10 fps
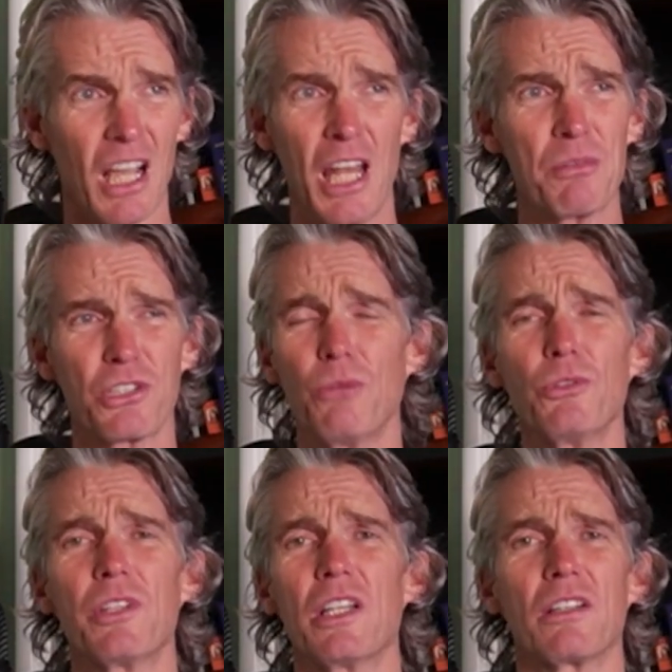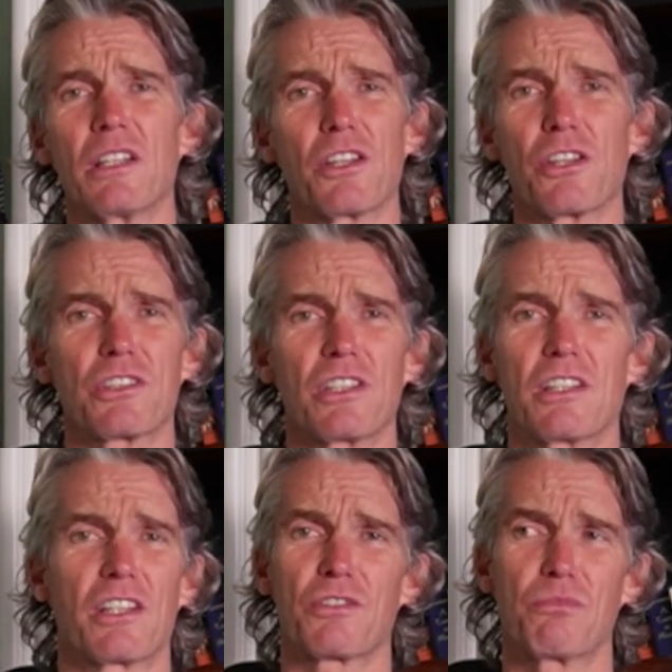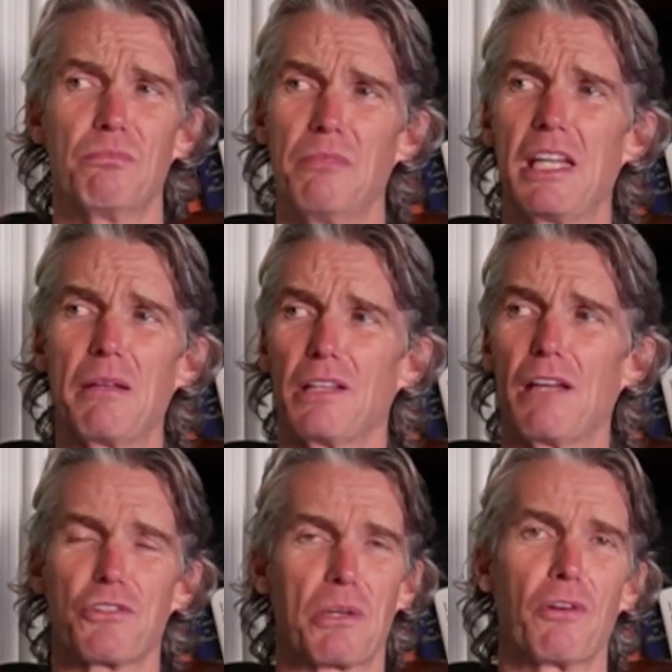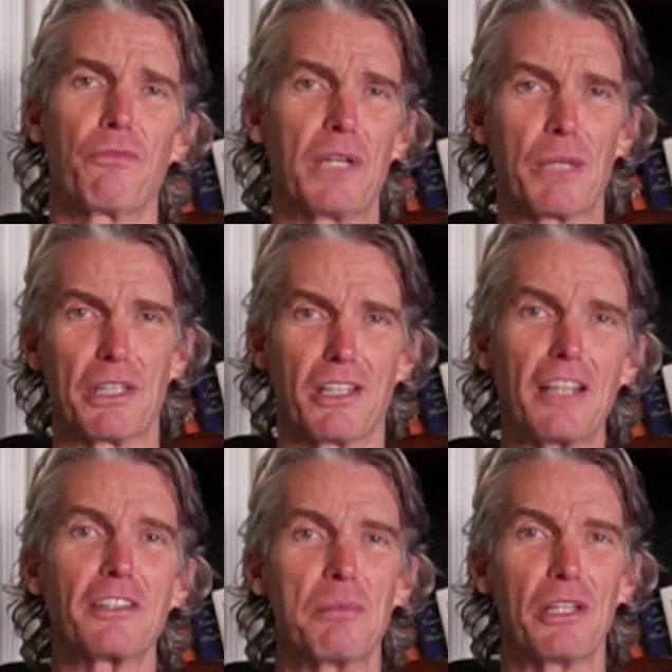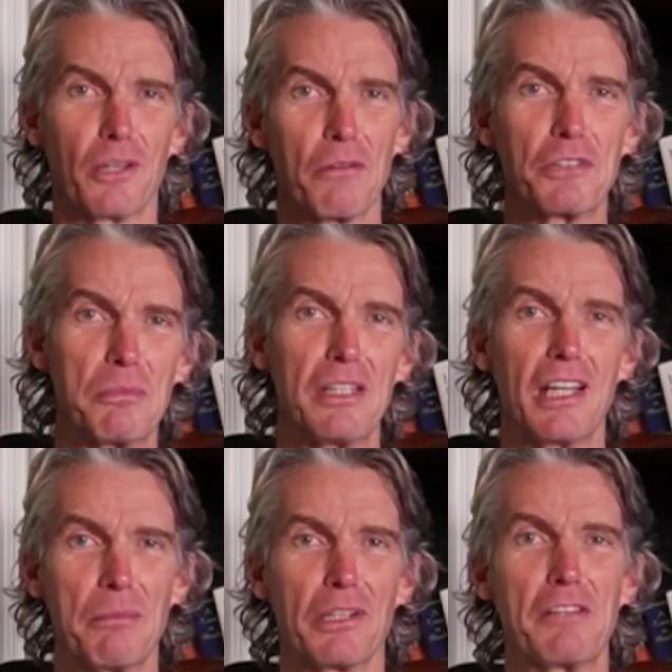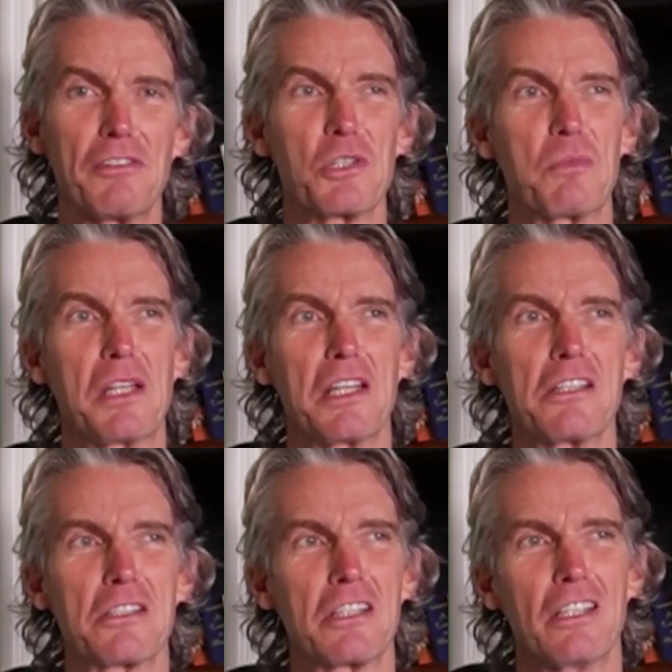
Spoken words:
And I'm still not there. There's many levels above where I would like to be and love to be in my life experience.